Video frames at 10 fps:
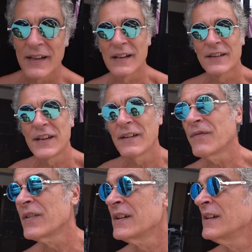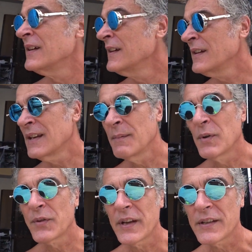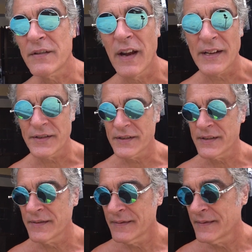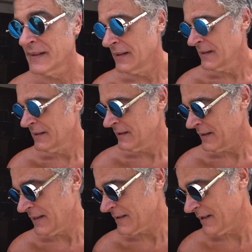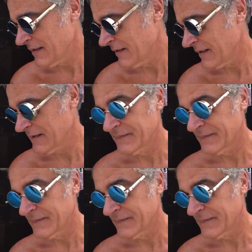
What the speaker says: a little tiff. They both got scratches, and that's not good.